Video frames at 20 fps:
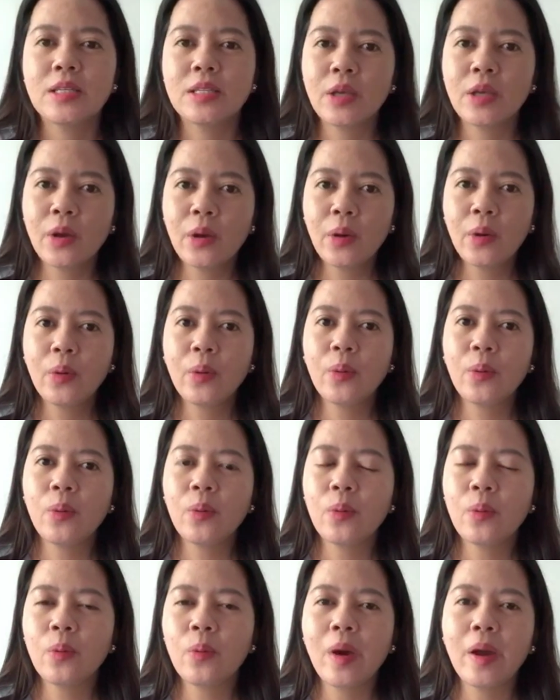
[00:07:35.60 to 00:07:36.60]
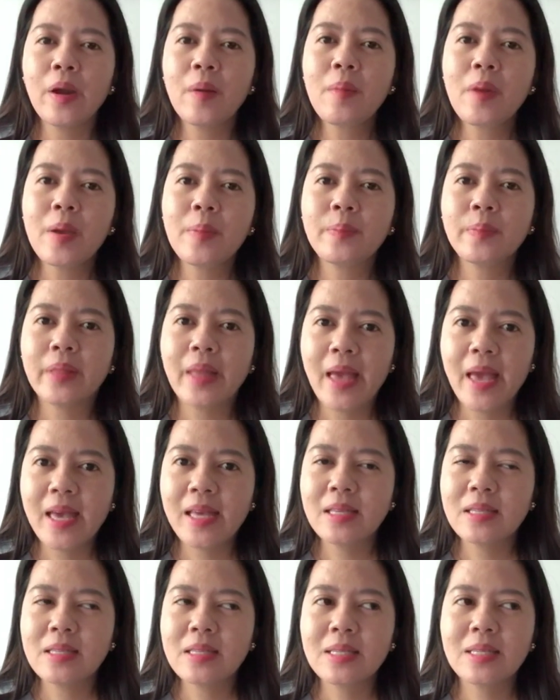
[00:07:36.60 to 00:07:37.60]
So what are my
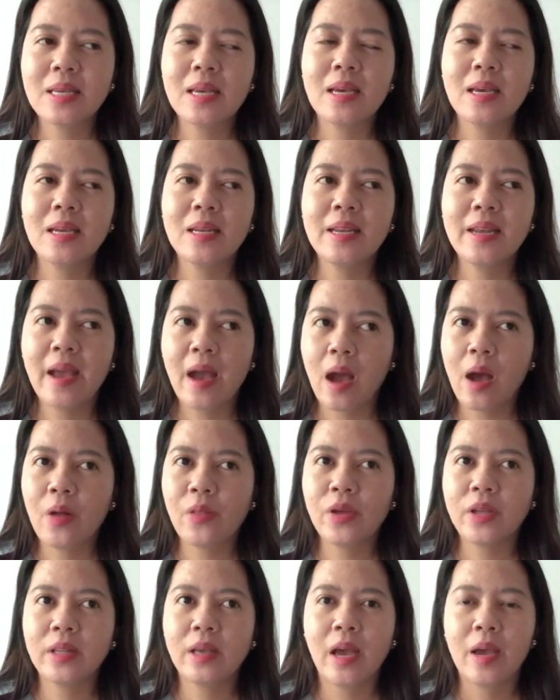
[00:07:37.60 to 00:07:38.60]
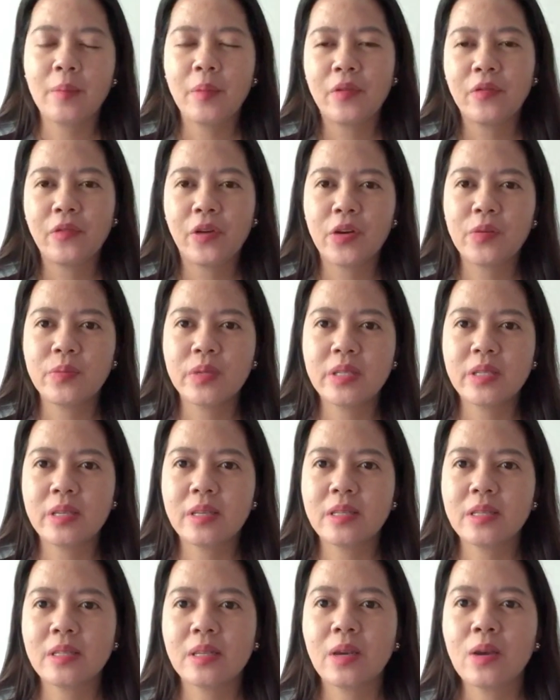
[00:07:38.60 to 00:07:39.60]
plans now that I'm a
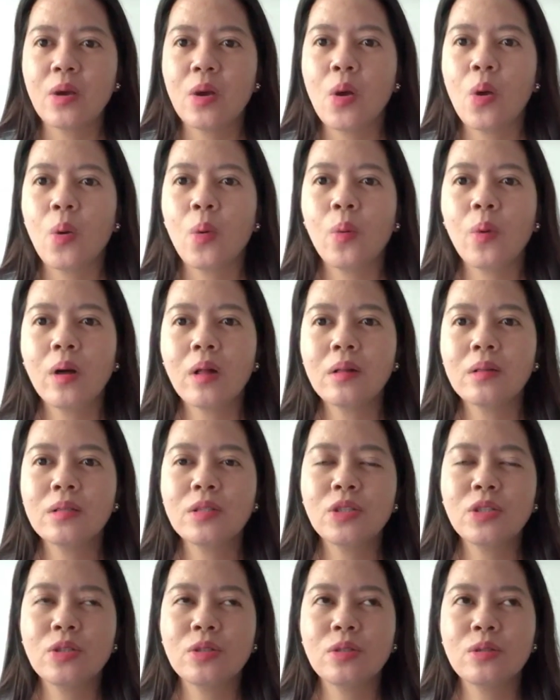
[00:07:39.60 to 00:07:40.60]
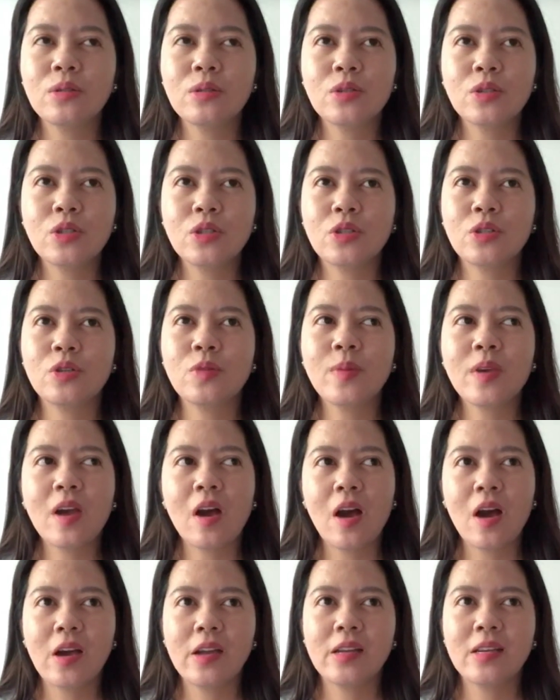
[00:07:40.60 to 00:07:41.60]
pharmacist? Well, to be
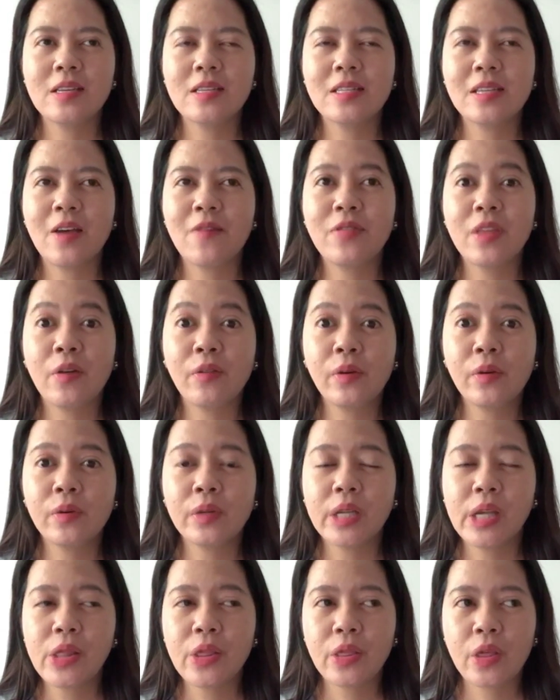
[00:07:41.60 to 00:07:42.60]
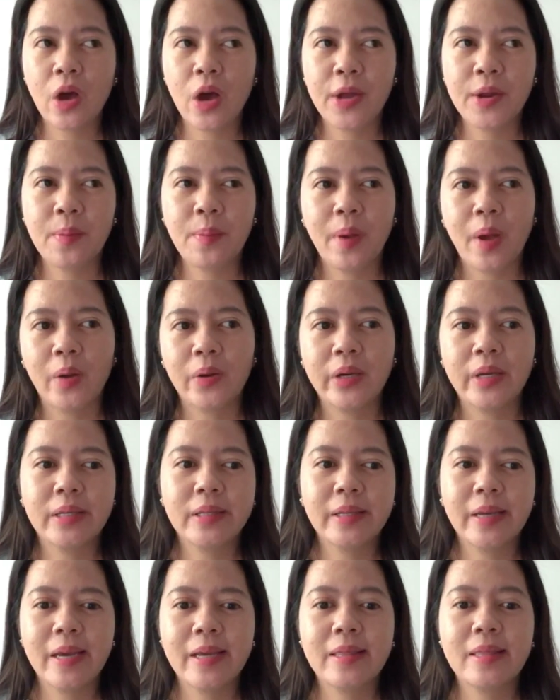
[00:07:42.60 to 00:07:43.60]
honest, I've never really thought about
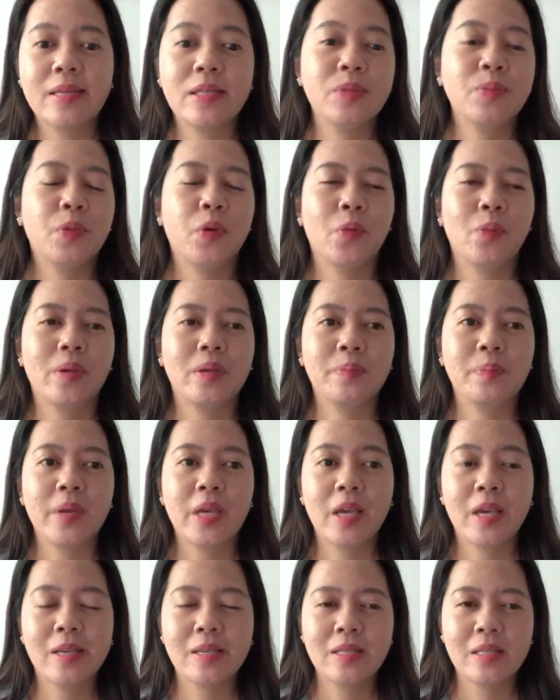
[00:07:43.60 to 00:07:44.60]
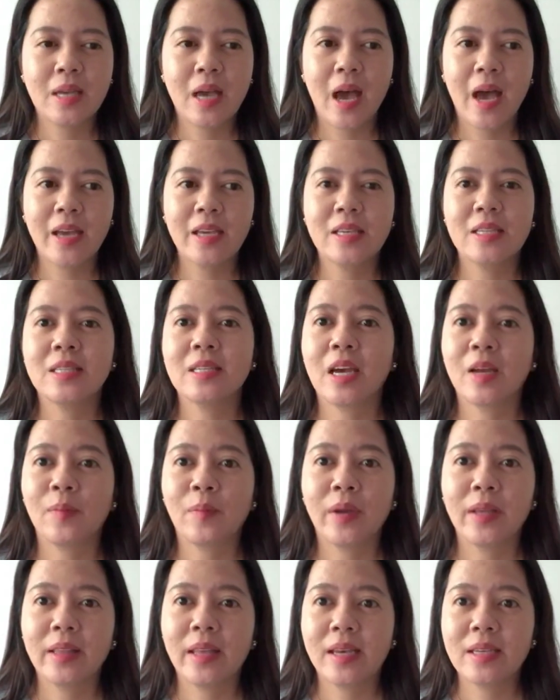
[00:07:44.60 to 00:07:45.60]
it at this moment because I just
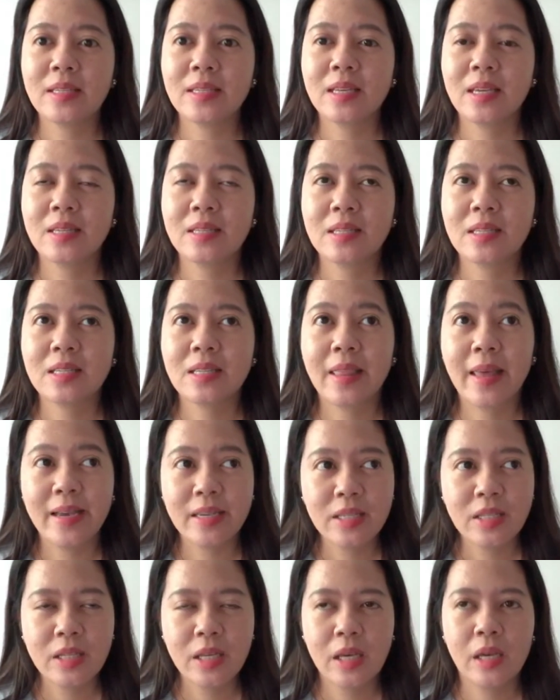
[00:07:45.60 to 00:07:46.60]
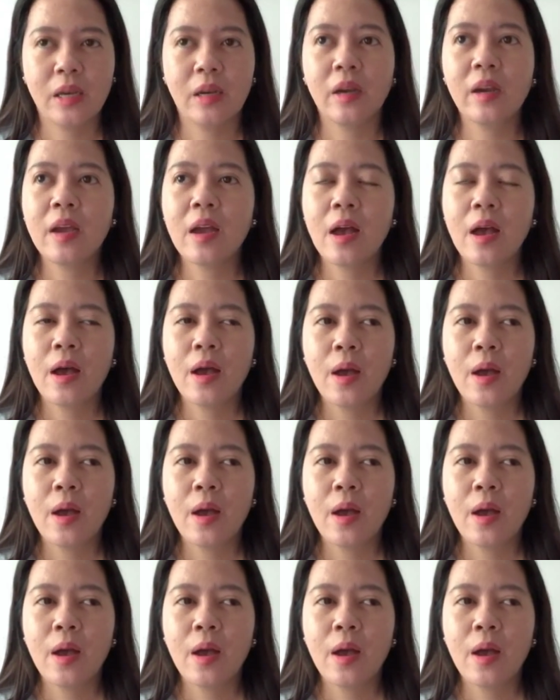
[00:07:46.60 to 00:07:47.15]
got my license last year.